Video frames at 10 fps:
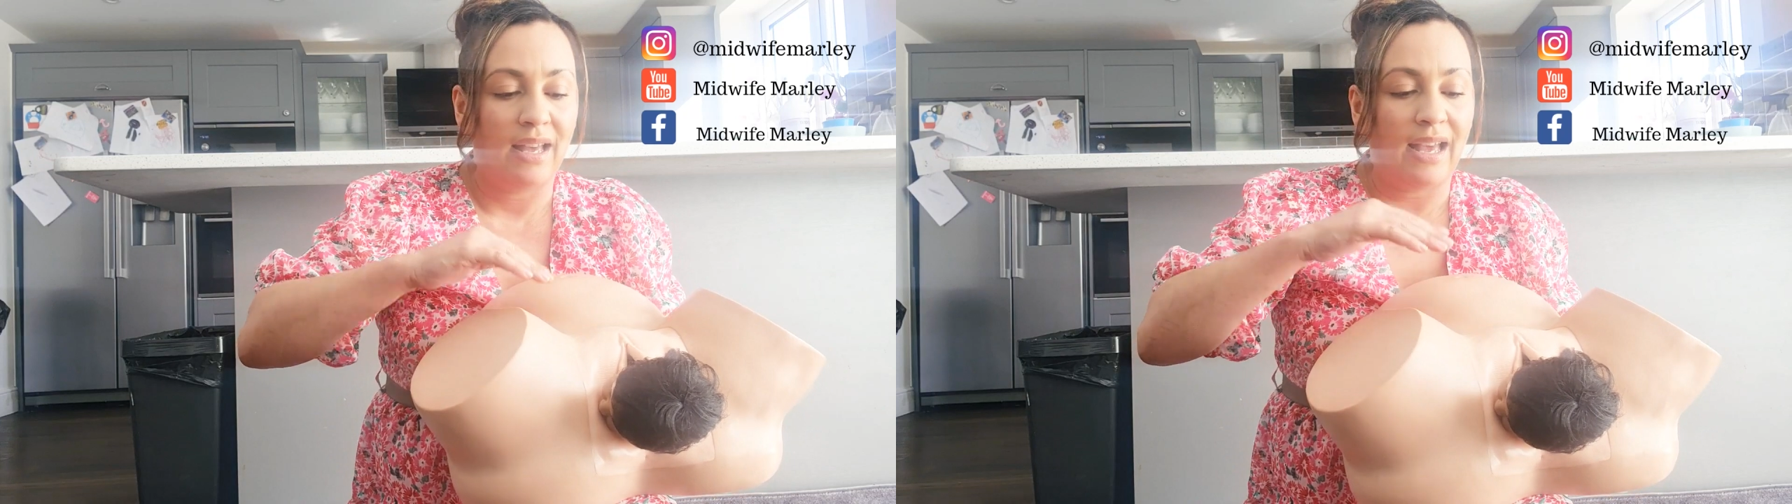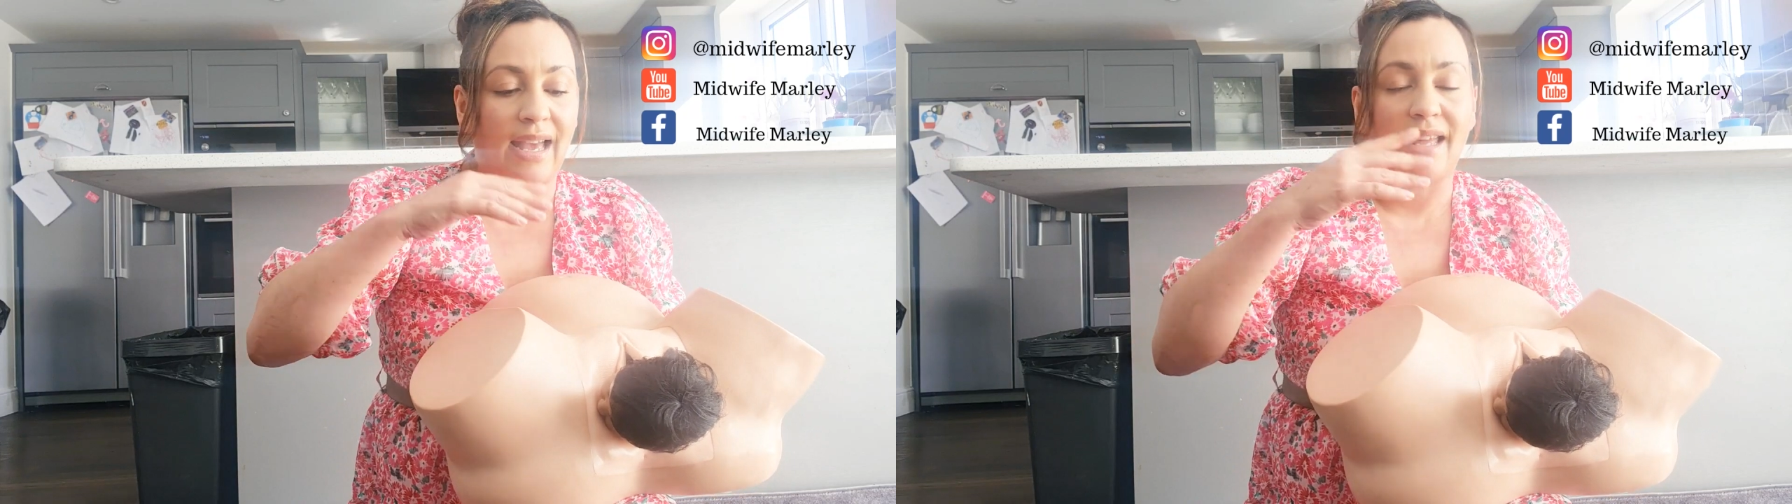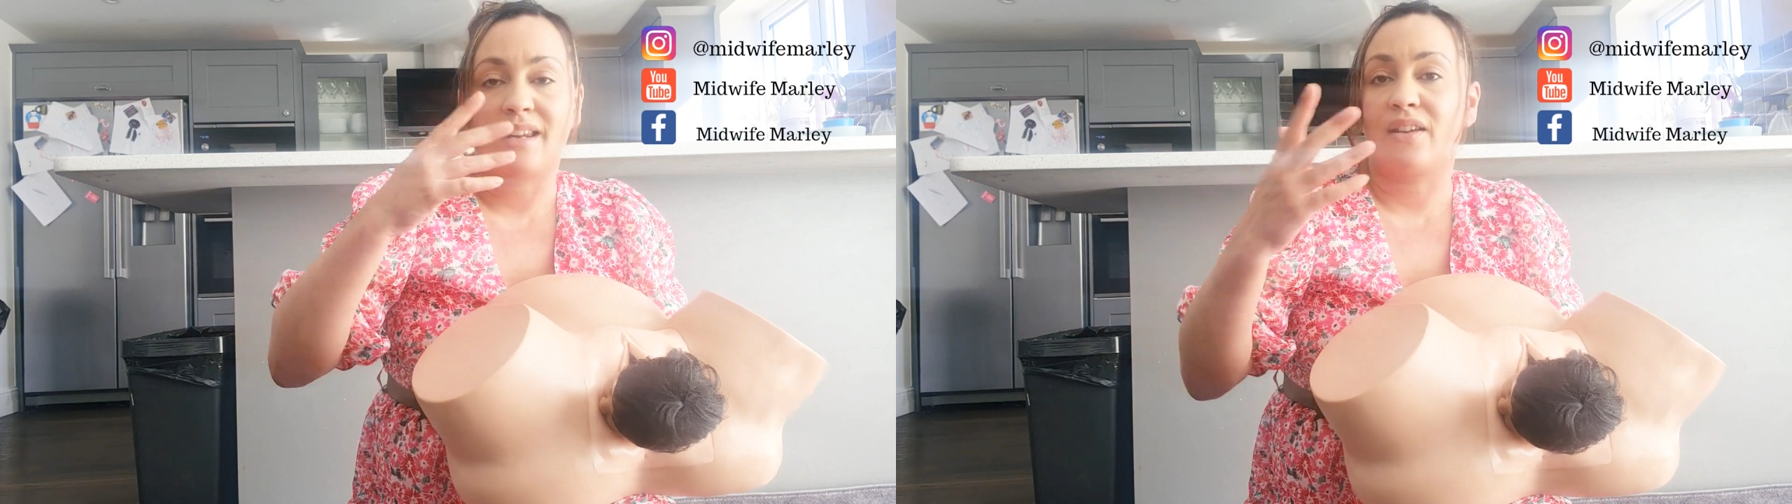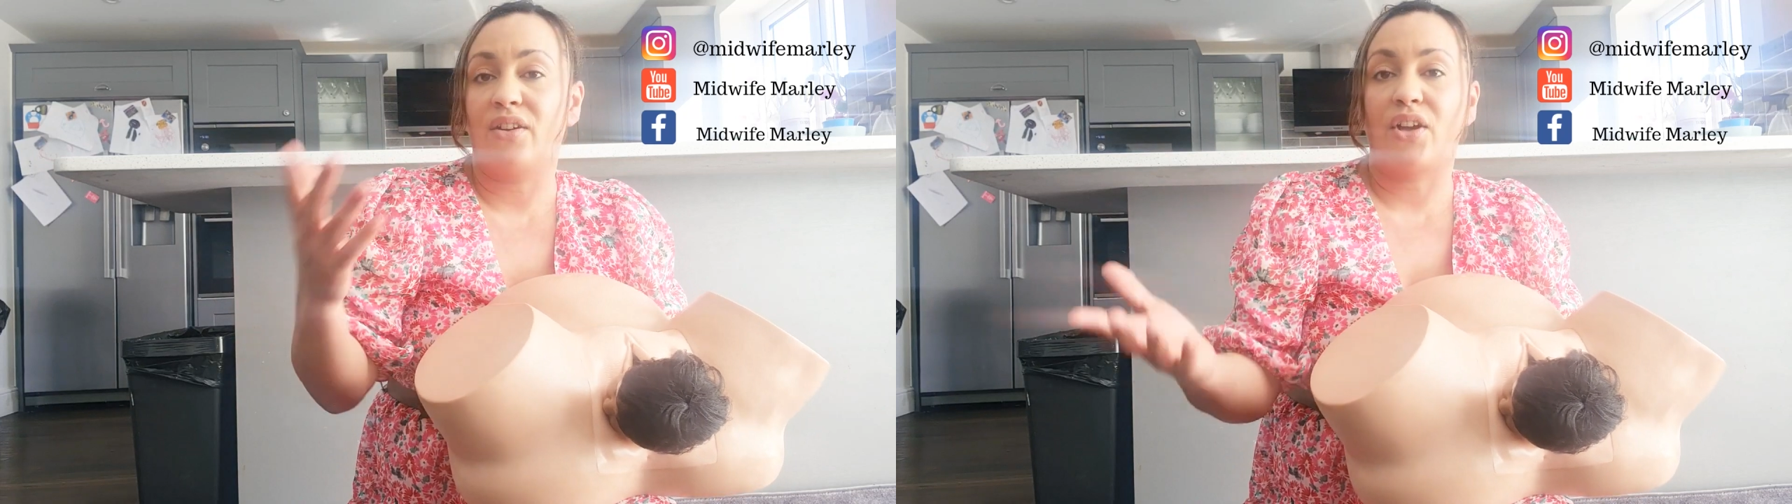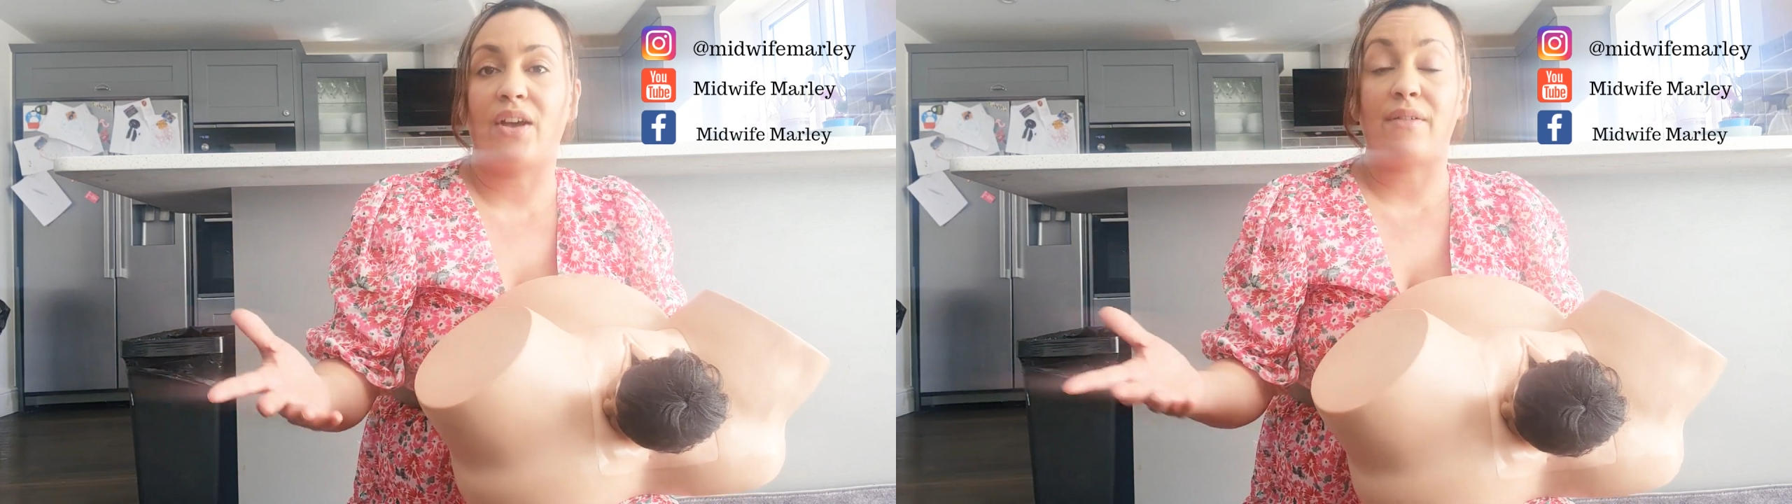and can
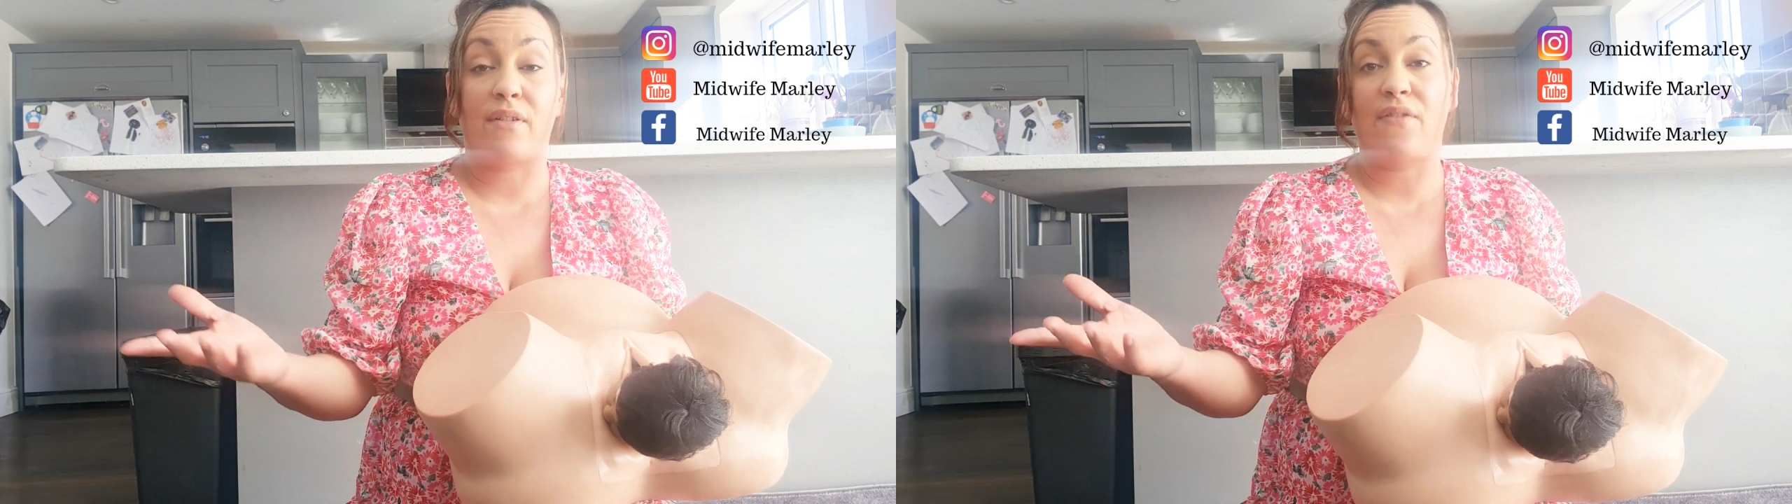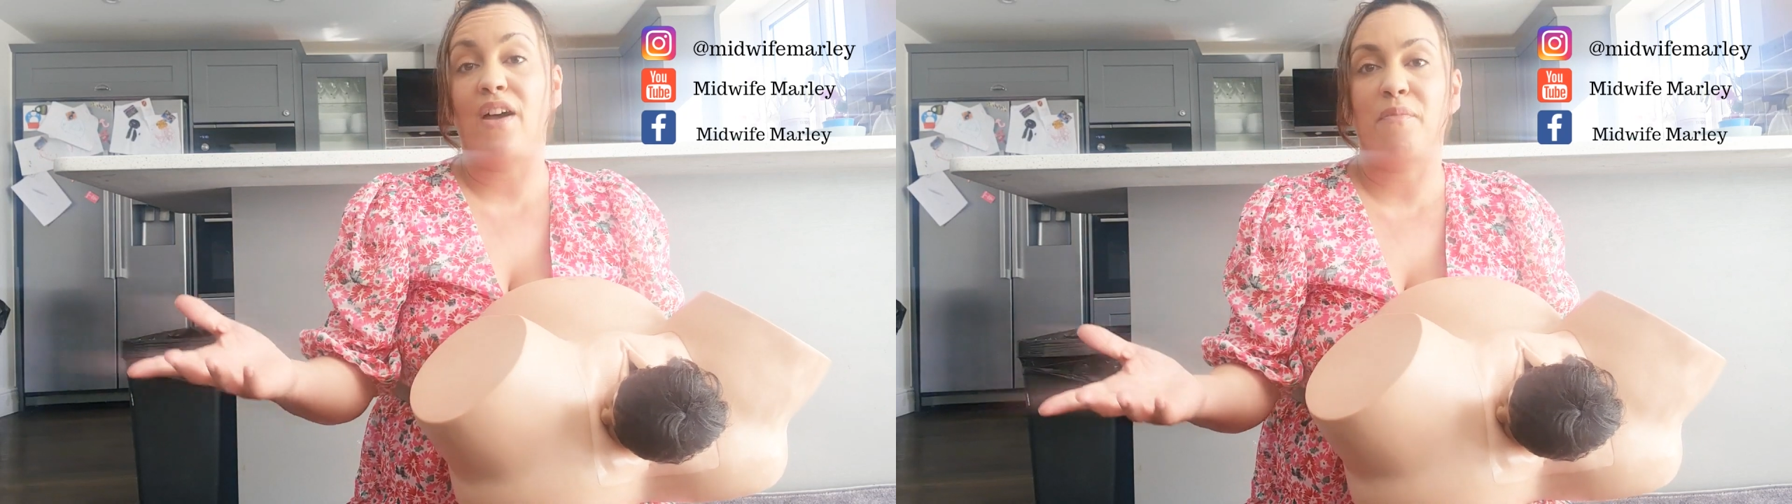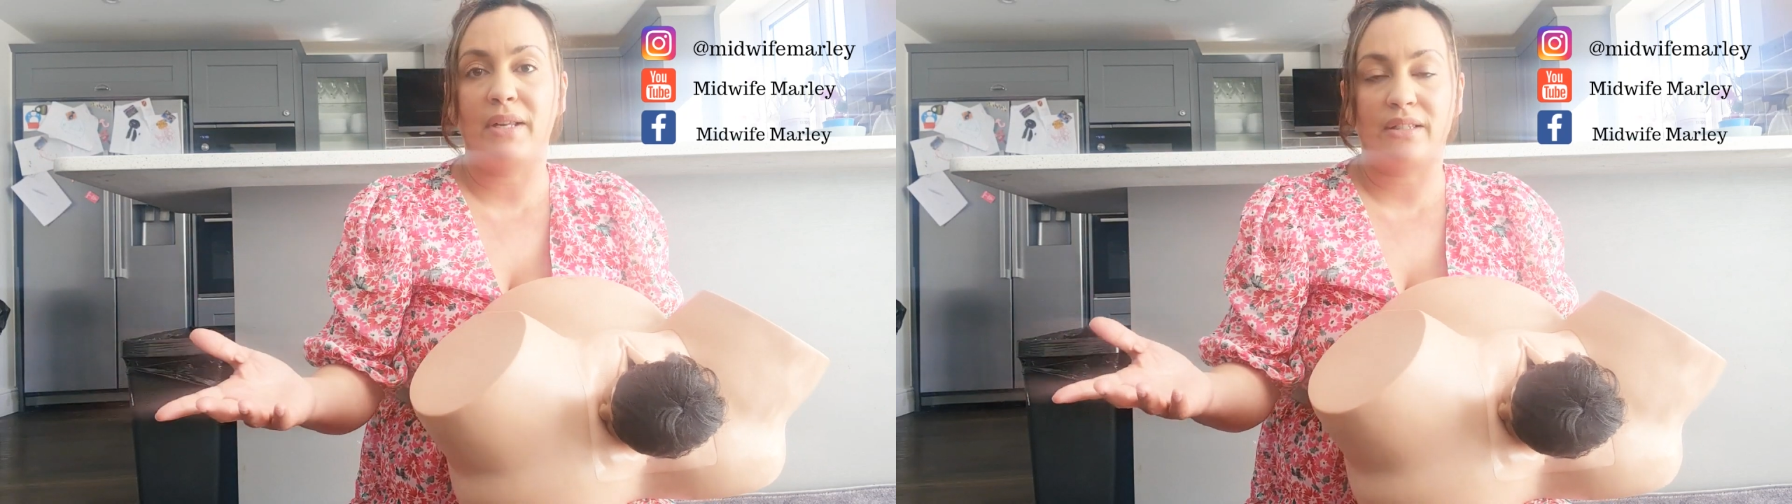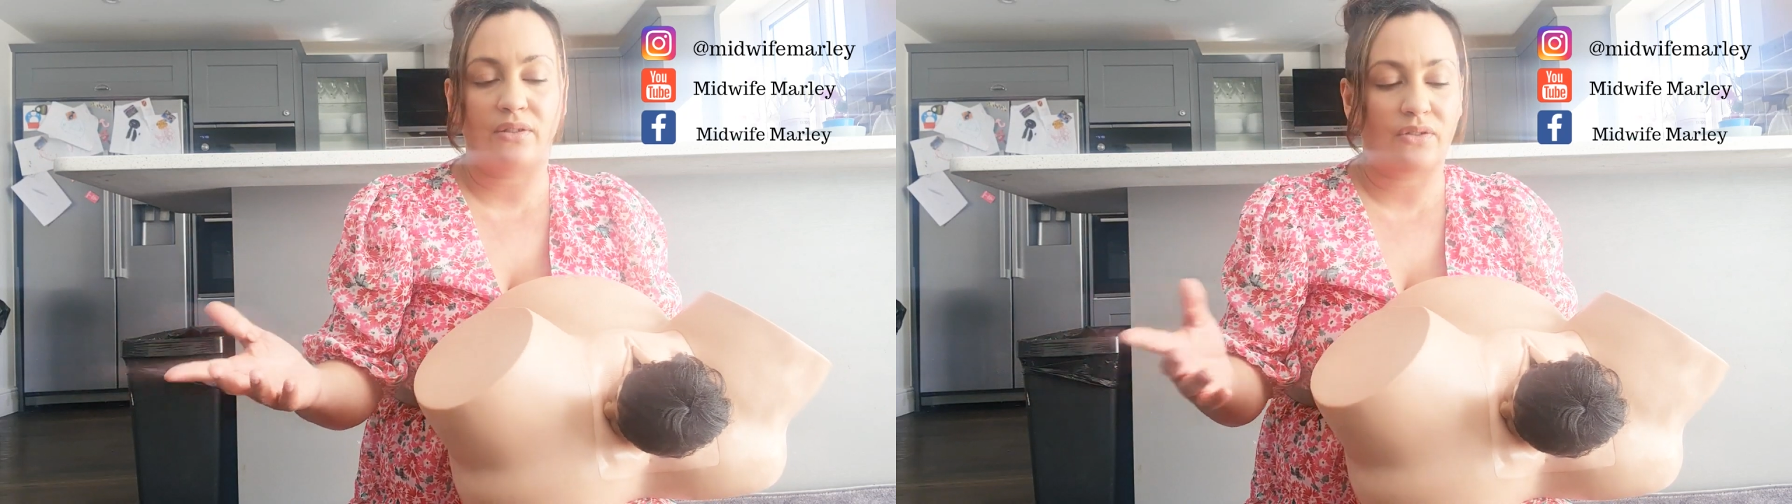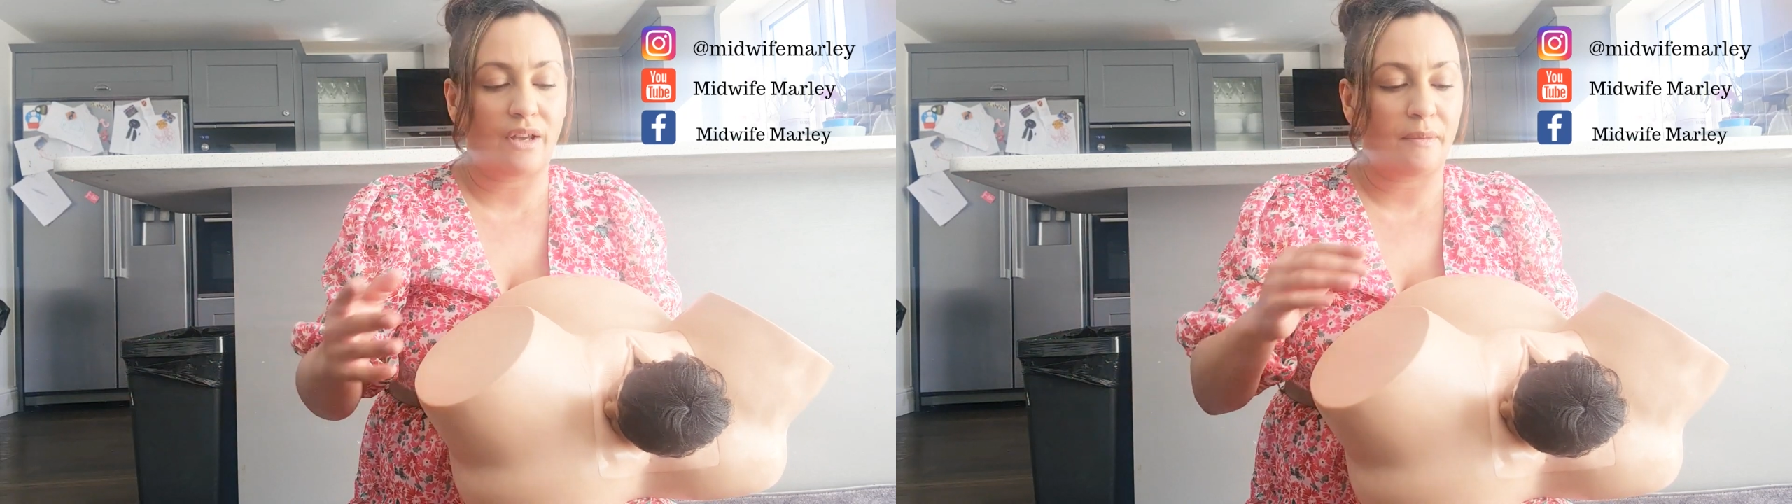occur every 5 minutes or
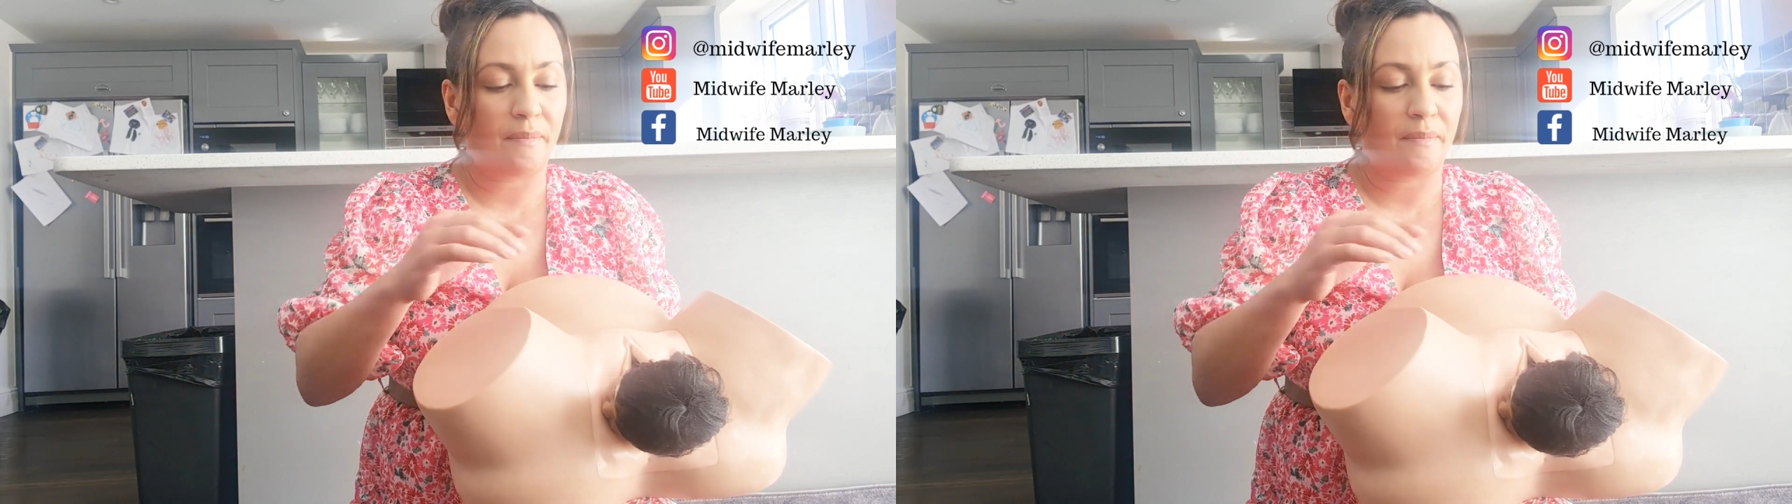so.